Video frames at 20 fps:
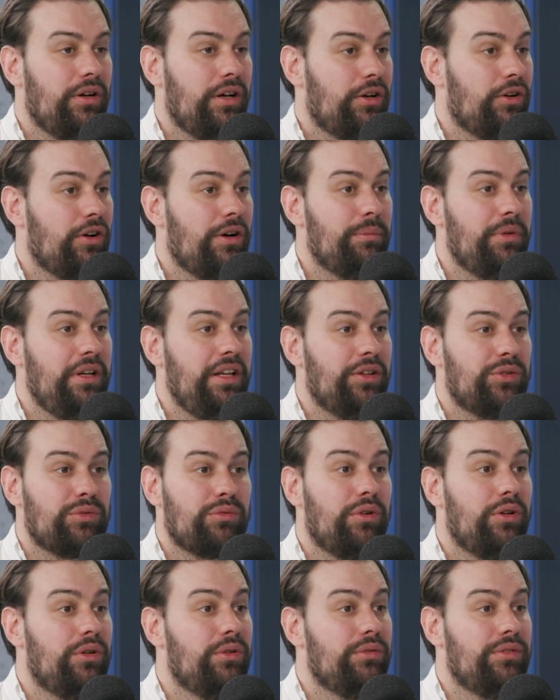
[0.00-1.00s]
company has
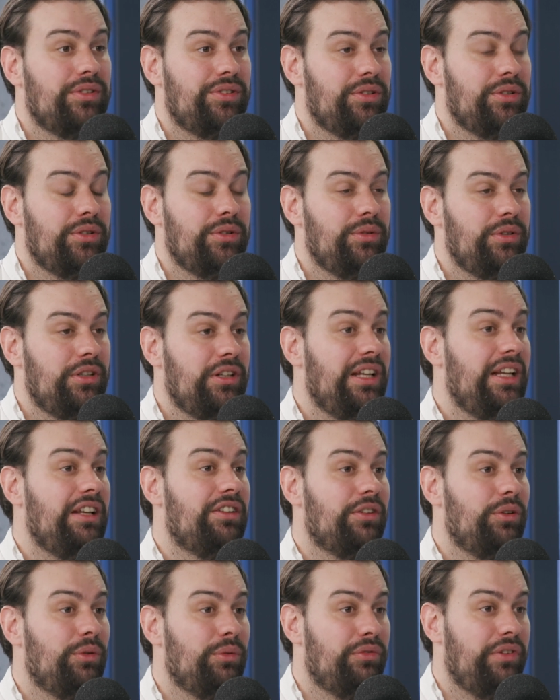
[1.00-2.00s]
grown, so it
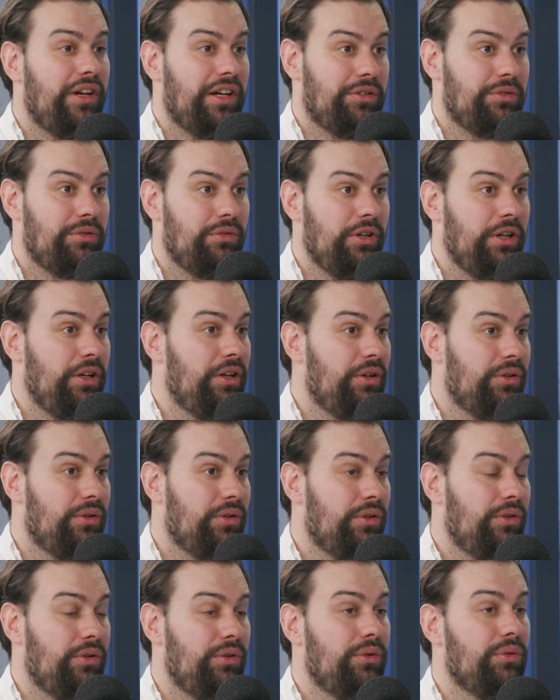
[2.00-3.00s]
needs a new factory
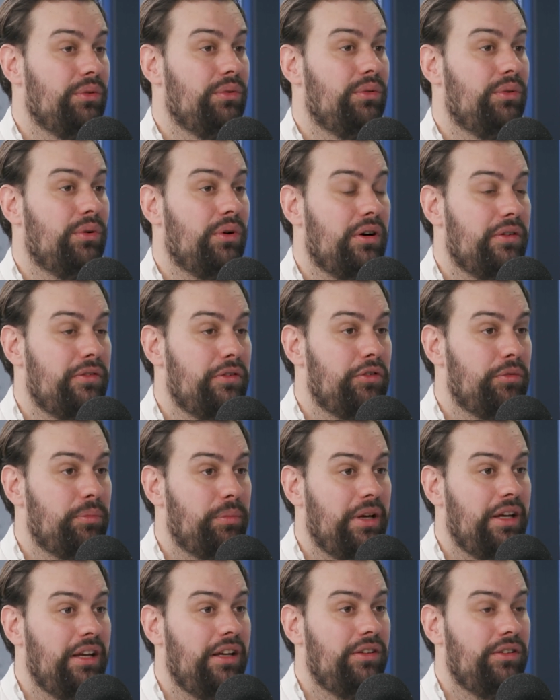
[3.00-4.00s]
or a new office
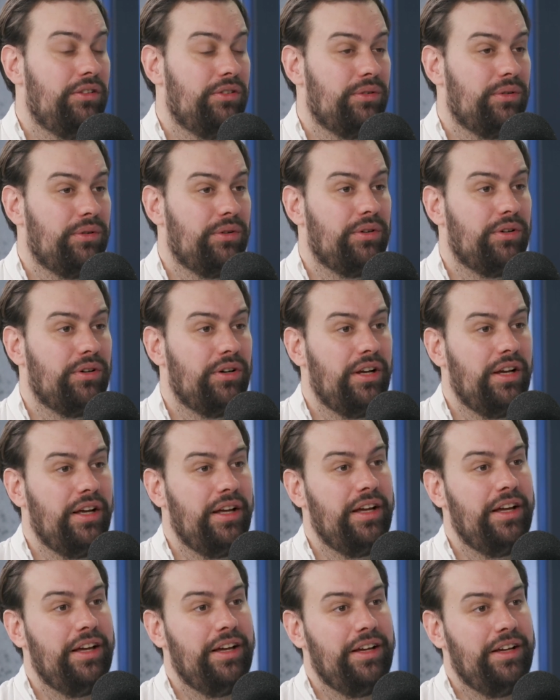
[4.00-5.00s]
space, or
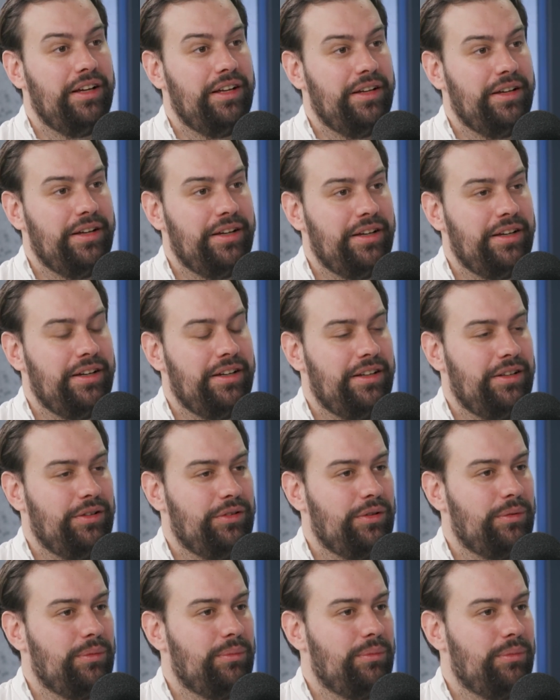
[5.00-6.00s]

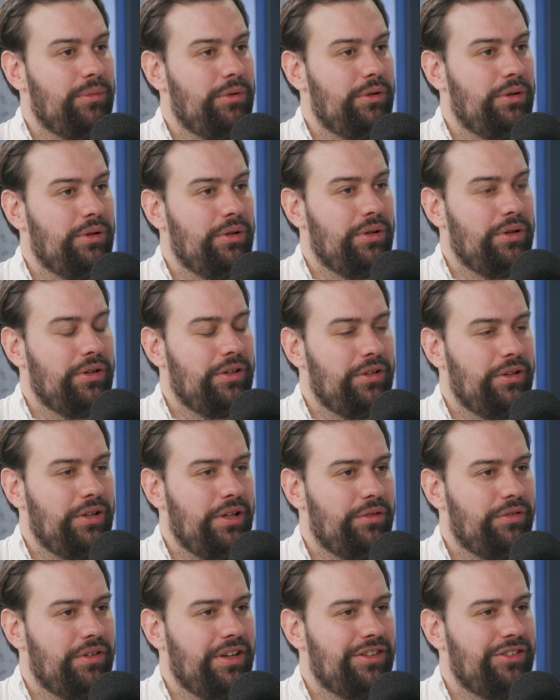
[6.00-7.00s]
some
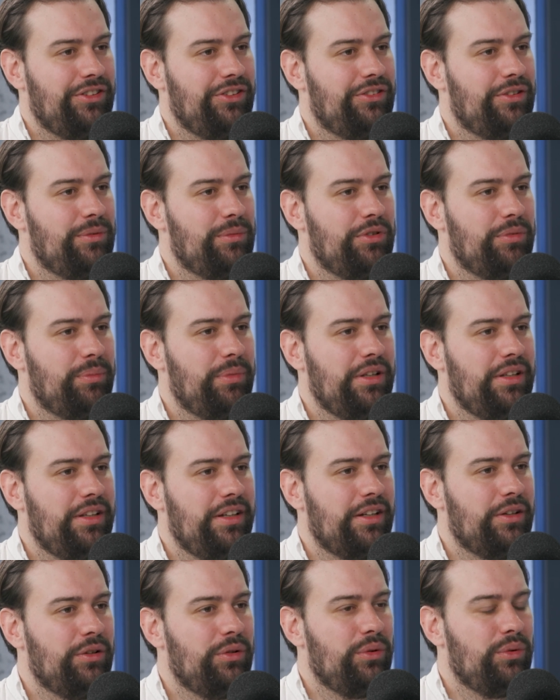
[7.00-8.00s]
healthcare system is
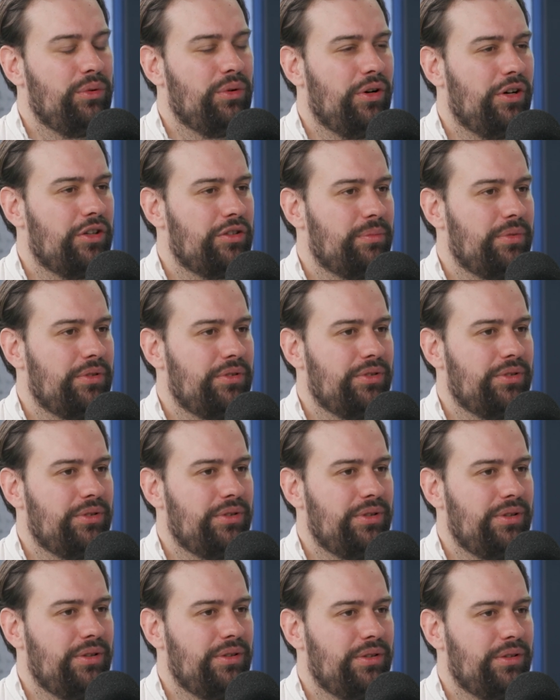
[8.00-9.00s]
building a new
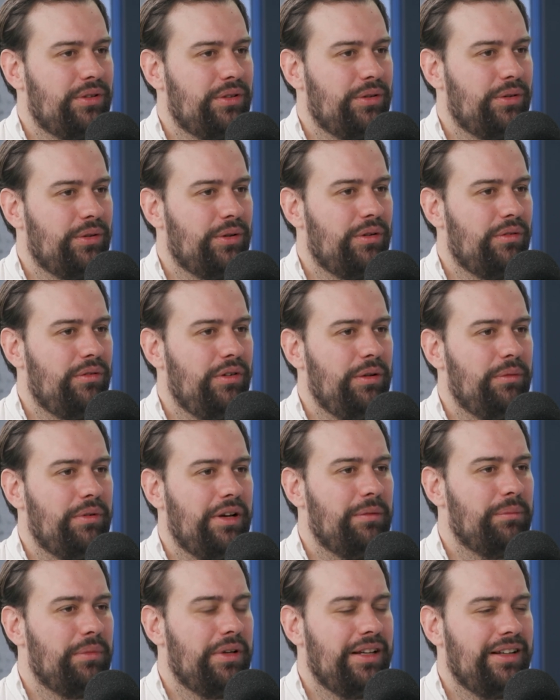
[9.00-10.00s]
hospital or
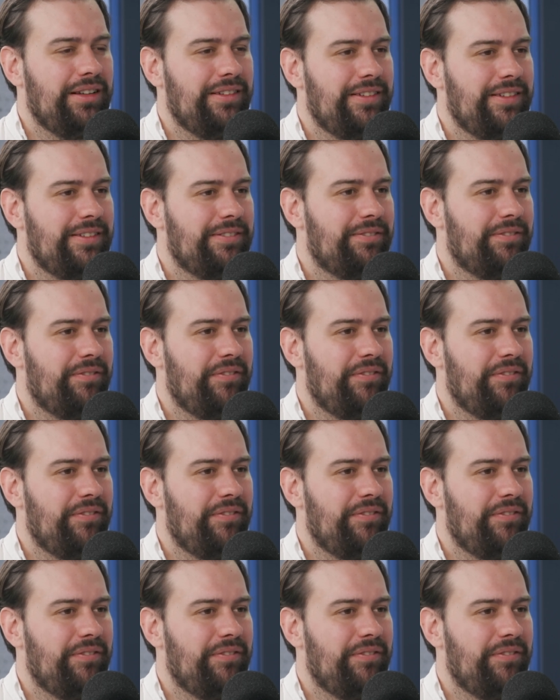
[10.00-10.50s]
revamping.